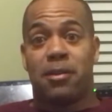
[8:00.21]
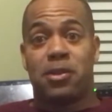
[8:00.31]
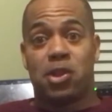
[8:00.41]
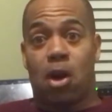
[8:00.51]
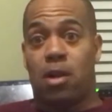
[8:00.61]
of
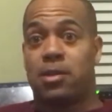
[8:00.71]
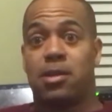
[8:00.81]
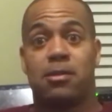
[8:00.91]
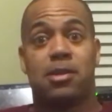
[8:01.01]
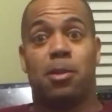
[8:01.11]
salt
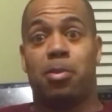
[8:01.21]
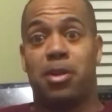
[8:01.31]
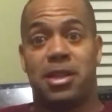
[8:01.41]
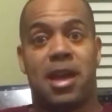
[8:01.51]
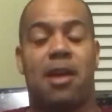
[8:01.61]
to
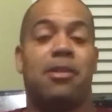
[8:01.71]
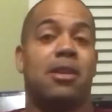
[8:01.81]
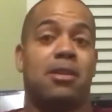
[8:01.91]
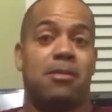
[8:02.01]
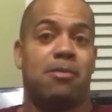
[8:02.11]
put down.
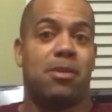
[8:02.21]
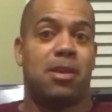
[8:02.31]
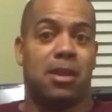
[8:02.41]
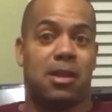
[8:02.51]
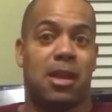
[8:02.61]

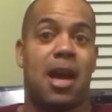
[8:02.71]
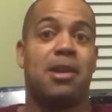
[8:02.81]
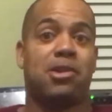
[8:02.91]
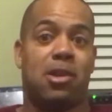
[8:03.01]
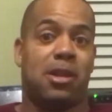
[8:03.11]
The kind
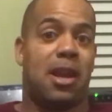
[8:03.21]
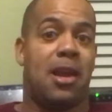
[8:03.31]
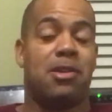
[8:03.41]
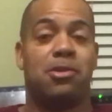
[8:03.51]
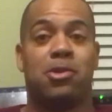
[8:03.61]
of salt that I
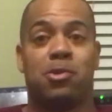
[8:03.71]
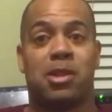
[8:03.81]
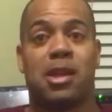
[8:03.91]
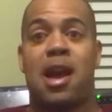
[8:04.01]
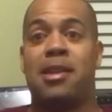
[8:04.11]
use was
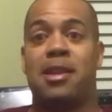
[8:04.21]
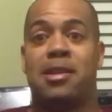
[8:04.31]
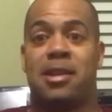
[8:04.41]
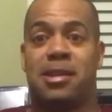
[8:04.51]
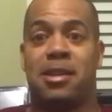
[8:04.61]
the kind that
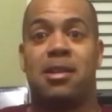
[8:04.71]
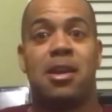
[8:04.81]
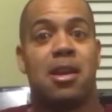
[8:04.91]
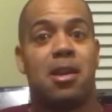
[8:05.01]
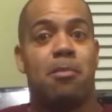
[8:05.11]
doesn't
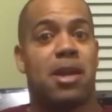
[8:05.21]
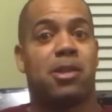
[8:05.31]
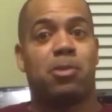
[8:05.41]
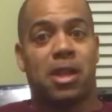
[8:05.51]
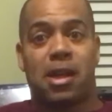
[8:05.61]

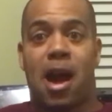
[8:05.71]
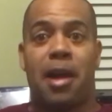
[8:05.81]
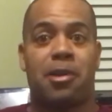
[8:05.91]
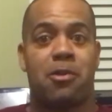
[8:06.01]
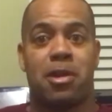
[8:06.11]
mess with the
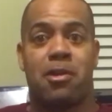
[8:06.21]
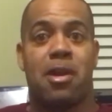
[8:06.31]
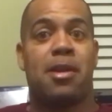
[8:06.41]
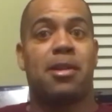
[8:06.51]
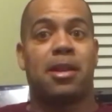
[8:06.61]
concrete or
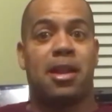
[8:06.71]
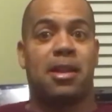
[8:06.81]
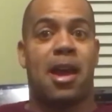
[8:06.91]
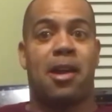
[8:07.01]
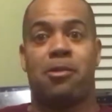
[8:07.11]
anything like
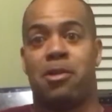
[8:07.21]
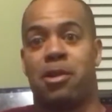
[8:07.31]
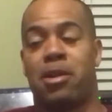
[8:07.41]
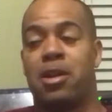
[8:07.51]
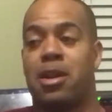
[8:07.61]
that,
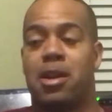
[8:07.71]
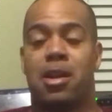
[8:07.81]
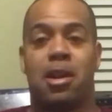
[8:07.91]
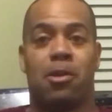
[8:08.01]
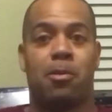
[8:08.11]
or
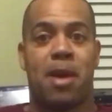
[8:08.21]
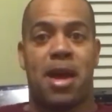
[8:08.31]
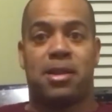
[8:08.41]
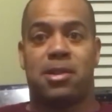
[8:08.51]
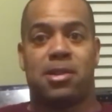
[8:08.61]

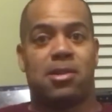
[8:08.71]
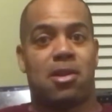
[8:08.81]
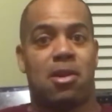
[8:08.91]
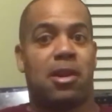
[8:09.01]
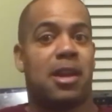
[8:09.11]
pets
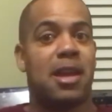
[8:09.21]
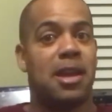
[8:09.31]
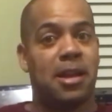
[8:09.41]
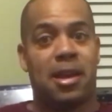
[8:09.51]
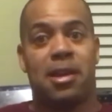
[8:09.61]
aren't going to
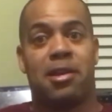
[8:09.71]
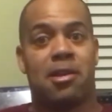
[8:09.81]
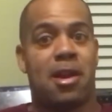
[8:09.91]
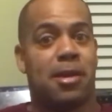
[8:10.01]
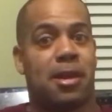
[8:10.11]
eat it or
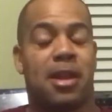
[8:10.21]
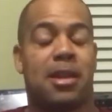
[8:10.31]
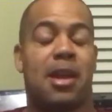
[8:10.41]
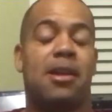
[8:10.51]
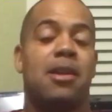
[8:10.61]
anything like
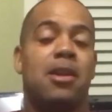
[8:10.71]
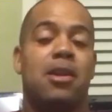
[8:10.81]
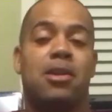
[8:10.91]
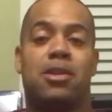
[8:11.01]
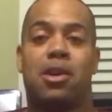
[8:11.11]
that.
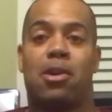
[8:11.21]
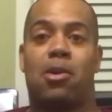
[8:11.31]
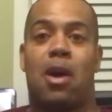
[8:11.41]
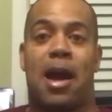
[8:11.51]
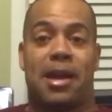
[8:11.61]

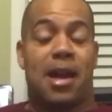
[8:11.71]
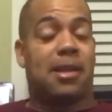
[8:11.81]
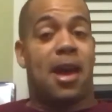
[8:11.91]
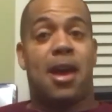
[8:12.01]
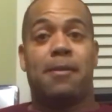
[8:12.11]
So I got
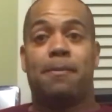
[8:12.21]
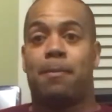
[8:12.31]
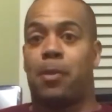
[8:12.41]
that.